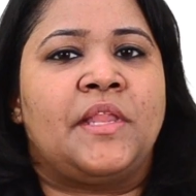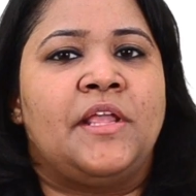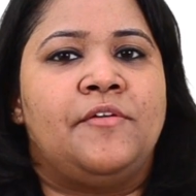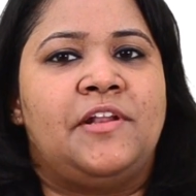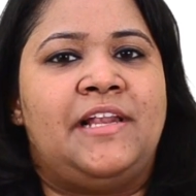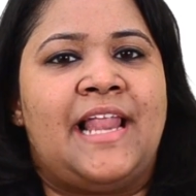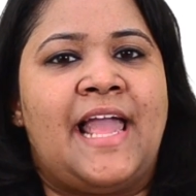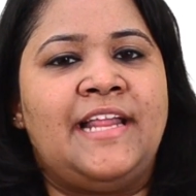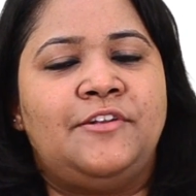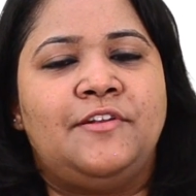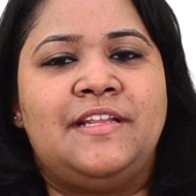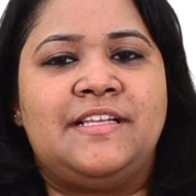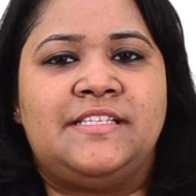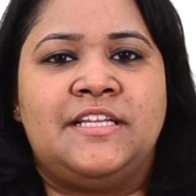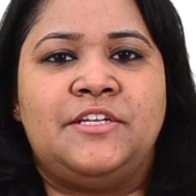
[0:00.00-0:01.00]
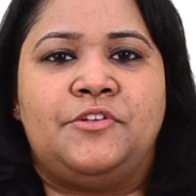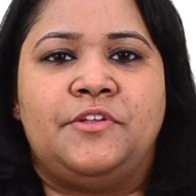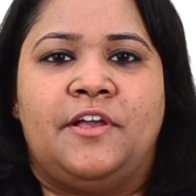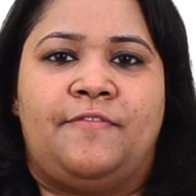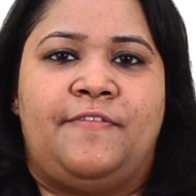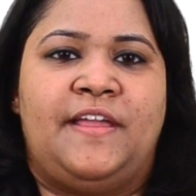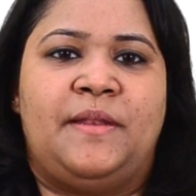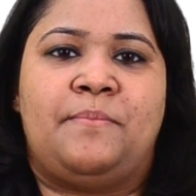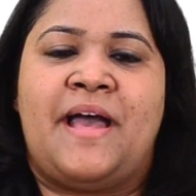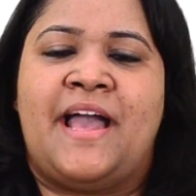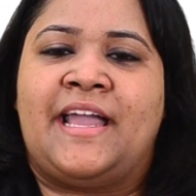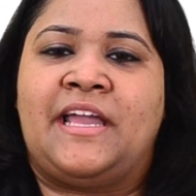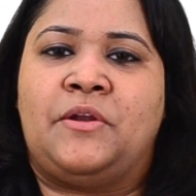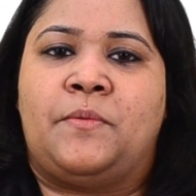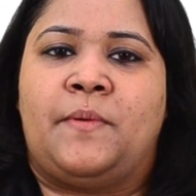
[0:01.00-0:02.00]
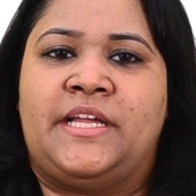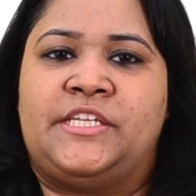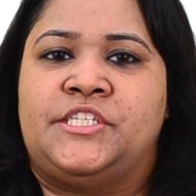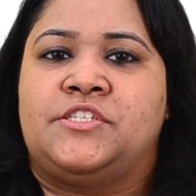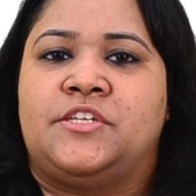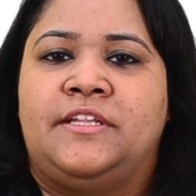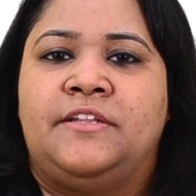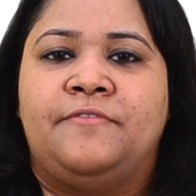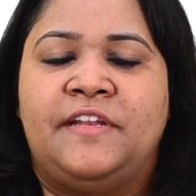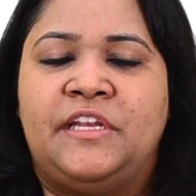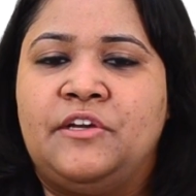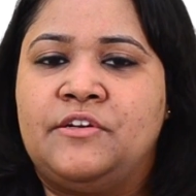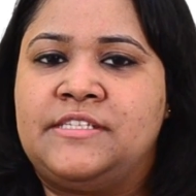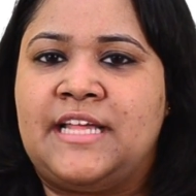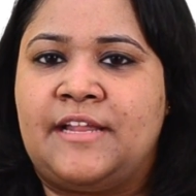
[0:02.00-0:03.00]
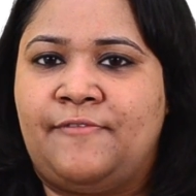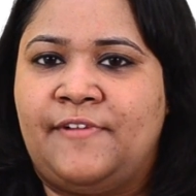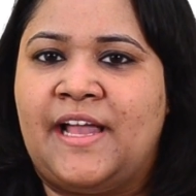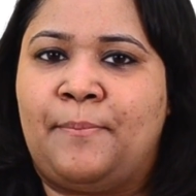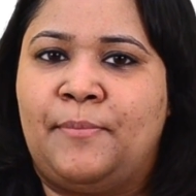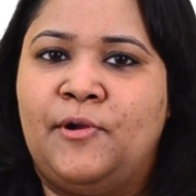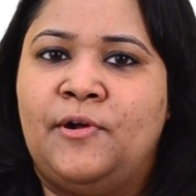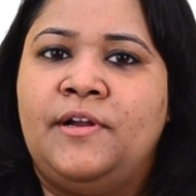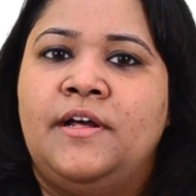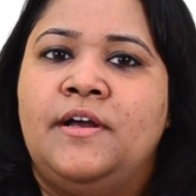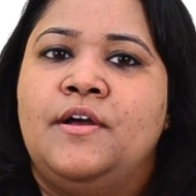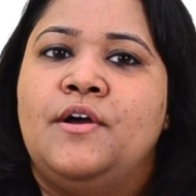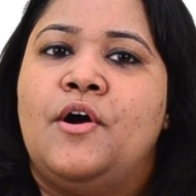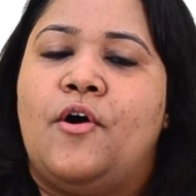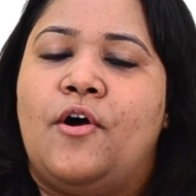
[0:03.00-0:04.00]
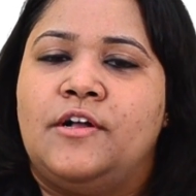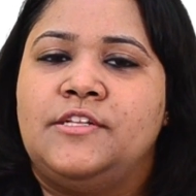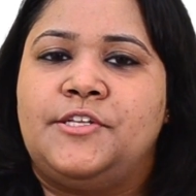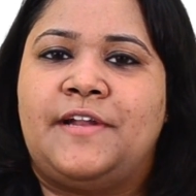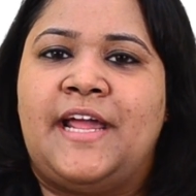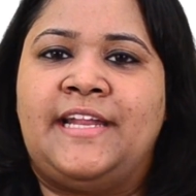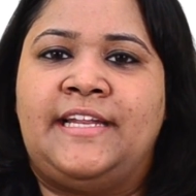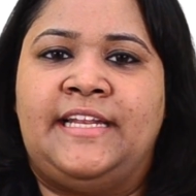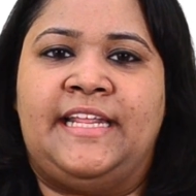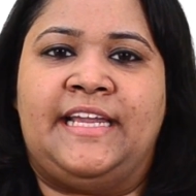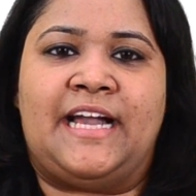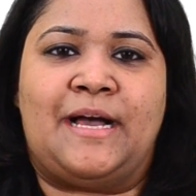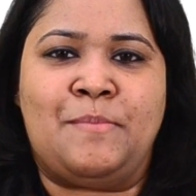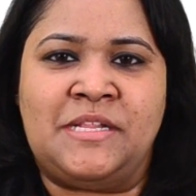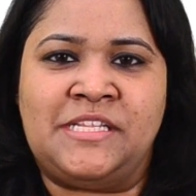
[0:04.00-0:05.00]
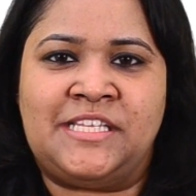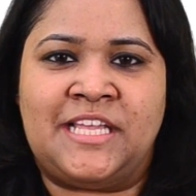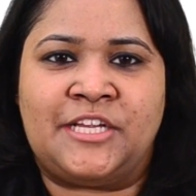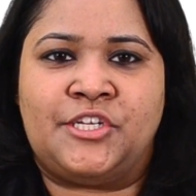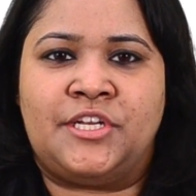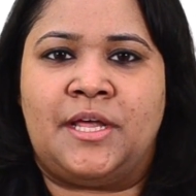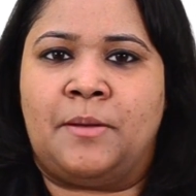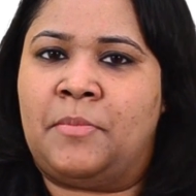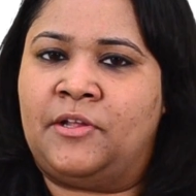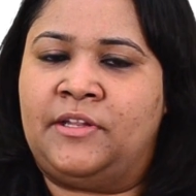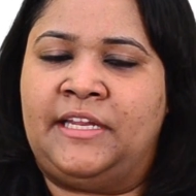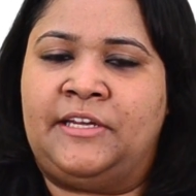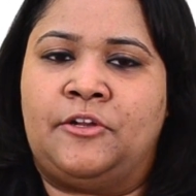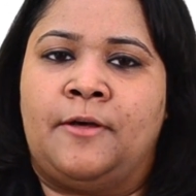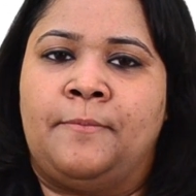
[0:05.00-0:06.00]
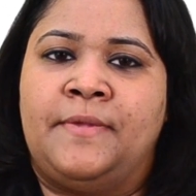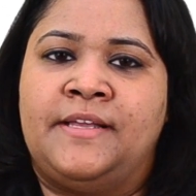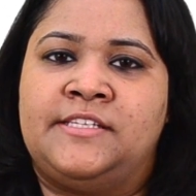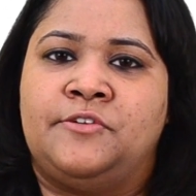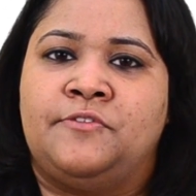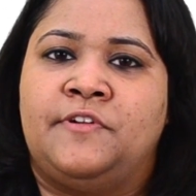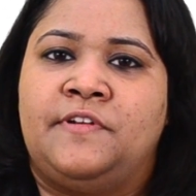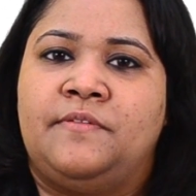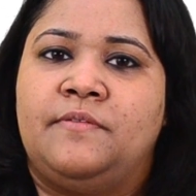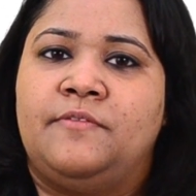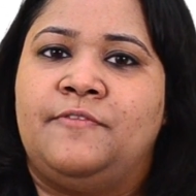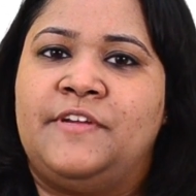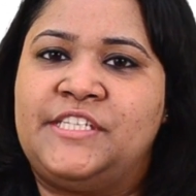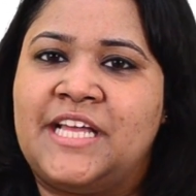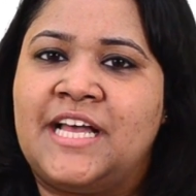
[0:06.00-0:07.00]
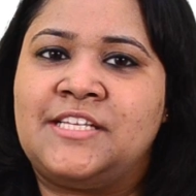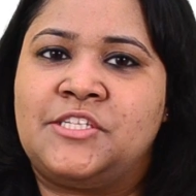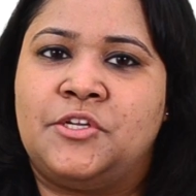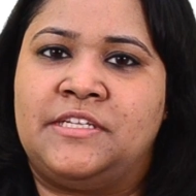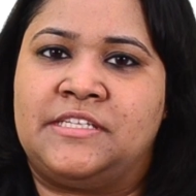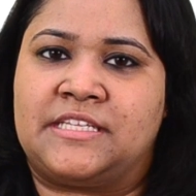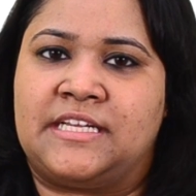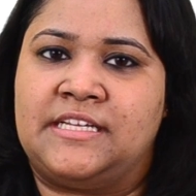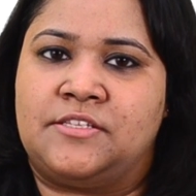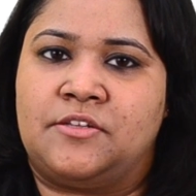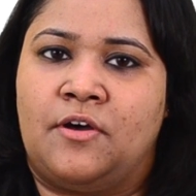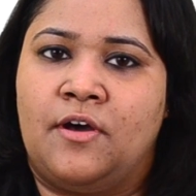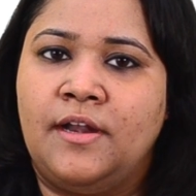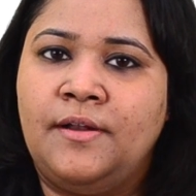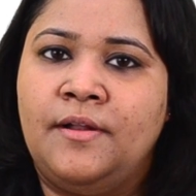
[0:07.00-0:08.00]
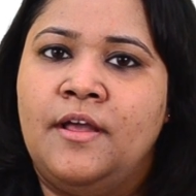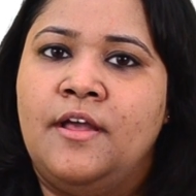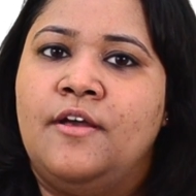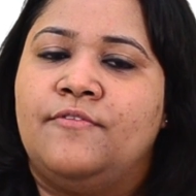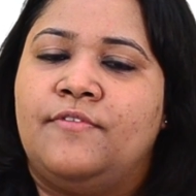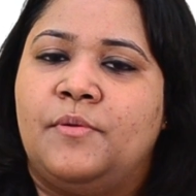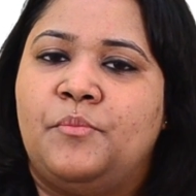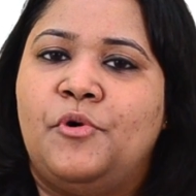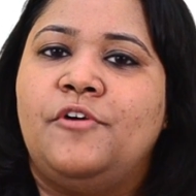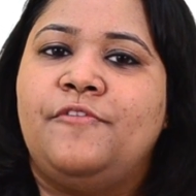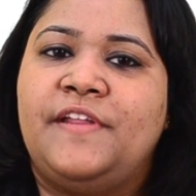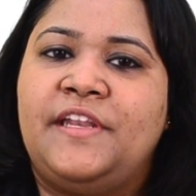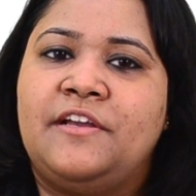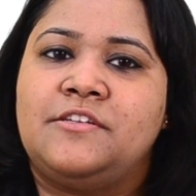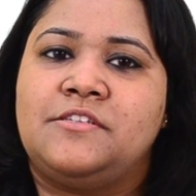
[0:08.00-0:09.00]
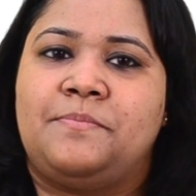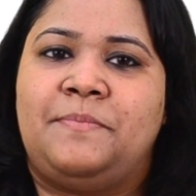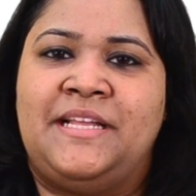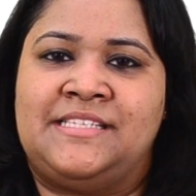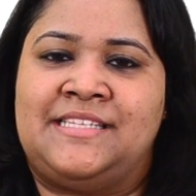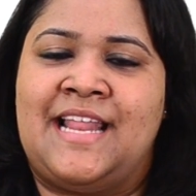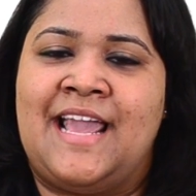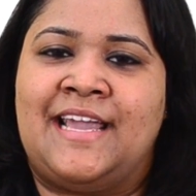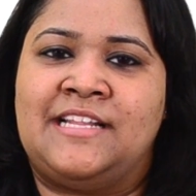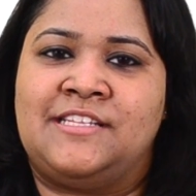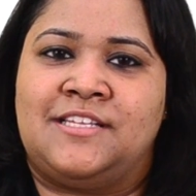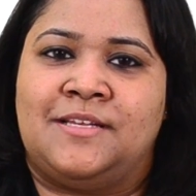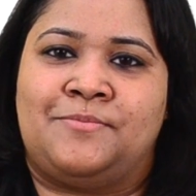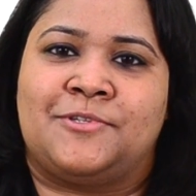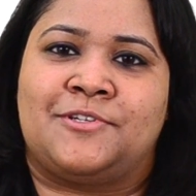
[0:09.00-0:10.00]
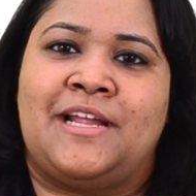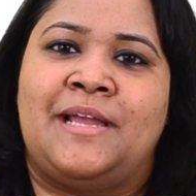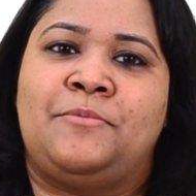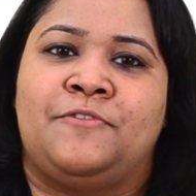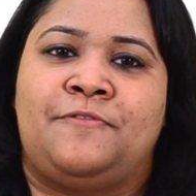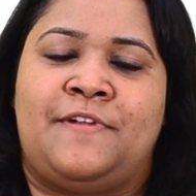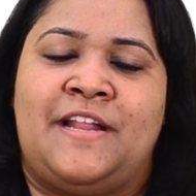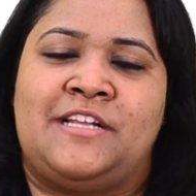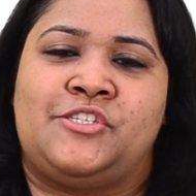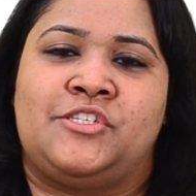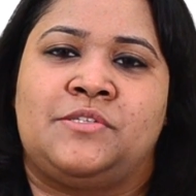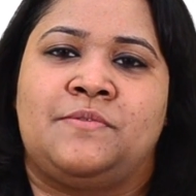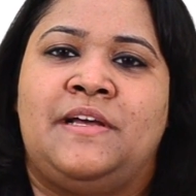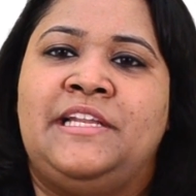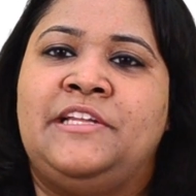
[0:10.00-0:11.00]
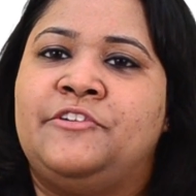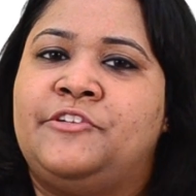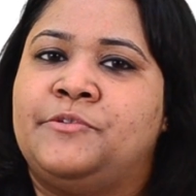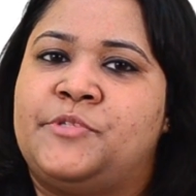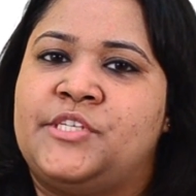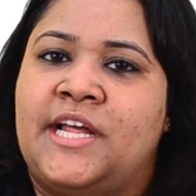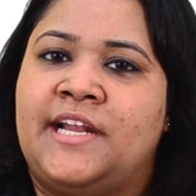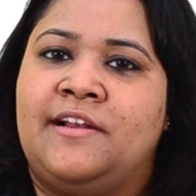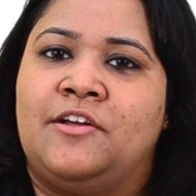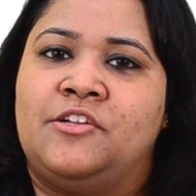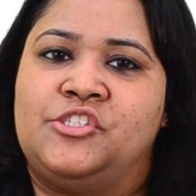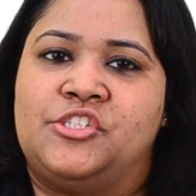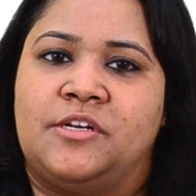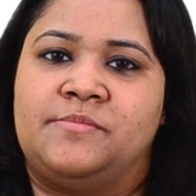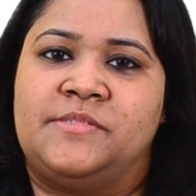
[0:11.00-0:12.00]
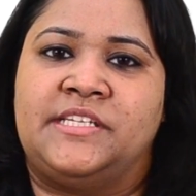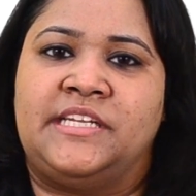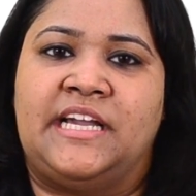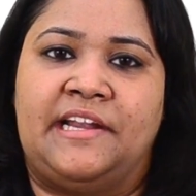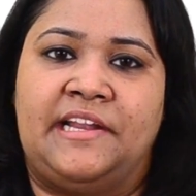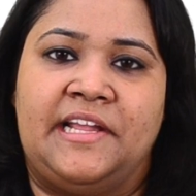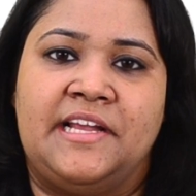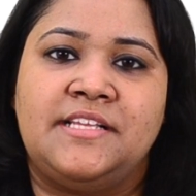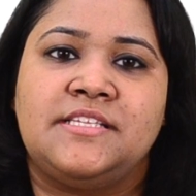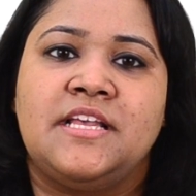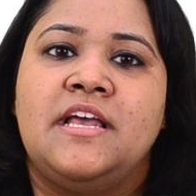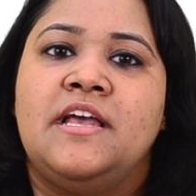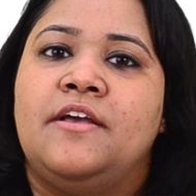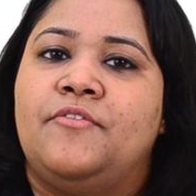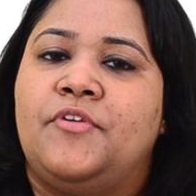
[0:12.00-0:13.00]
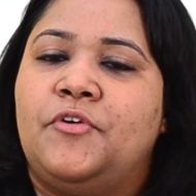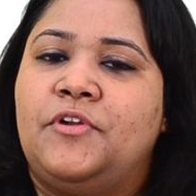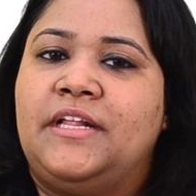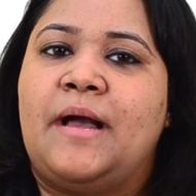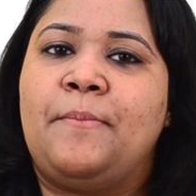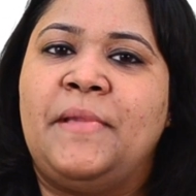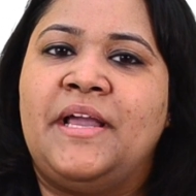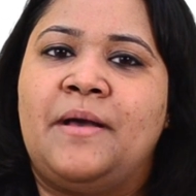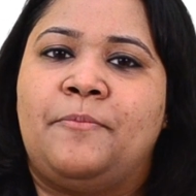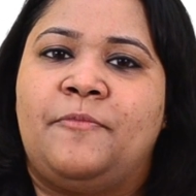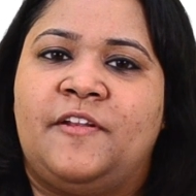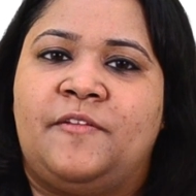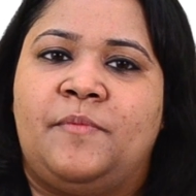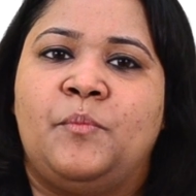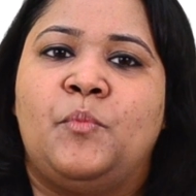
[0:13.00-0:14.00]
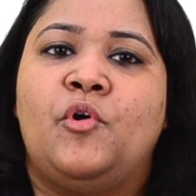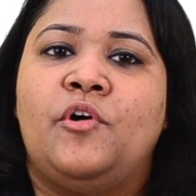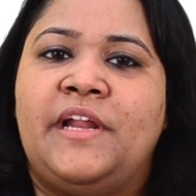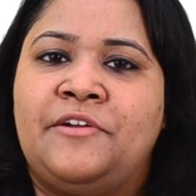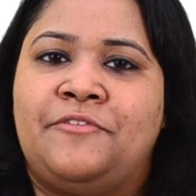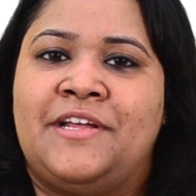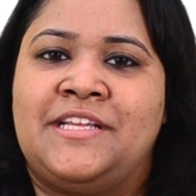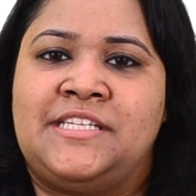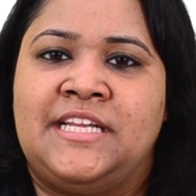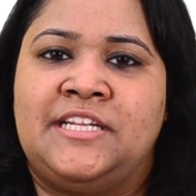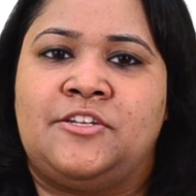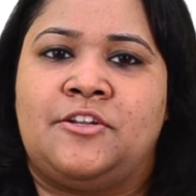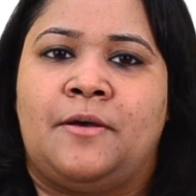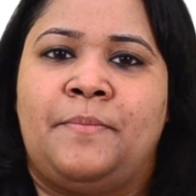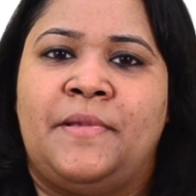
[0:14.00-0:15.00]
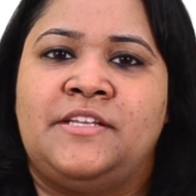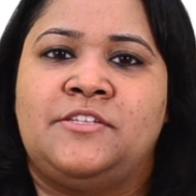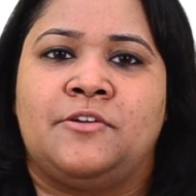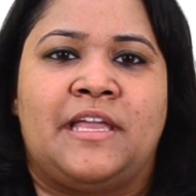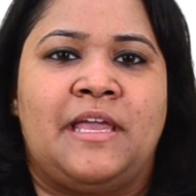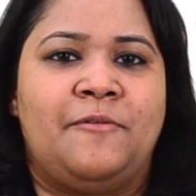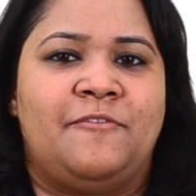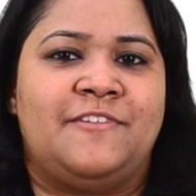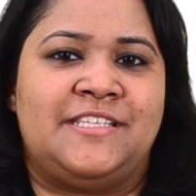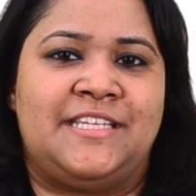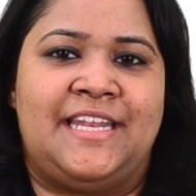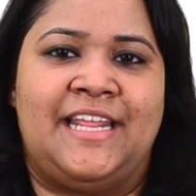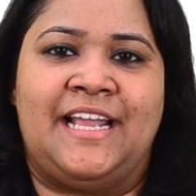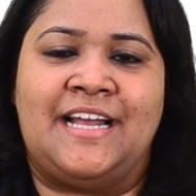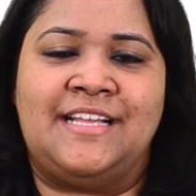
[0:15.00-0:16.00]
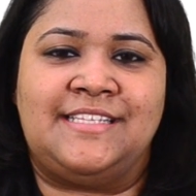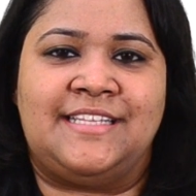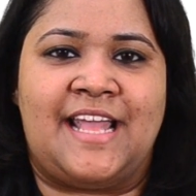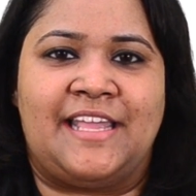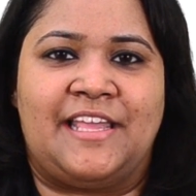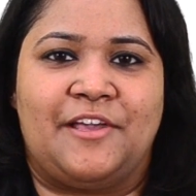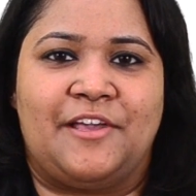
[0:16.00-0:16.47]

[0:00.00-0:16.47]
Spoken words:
We would like to listen to your feedback and questions on the videos that we upload. Also, write in the comment section about the topics you would wish us to discuss on. For more videos, please like and subscribe to Fresh as Well YouTube channel on jobs and careers. We would be coming up with more interesting topics, so keep visiting us. Thank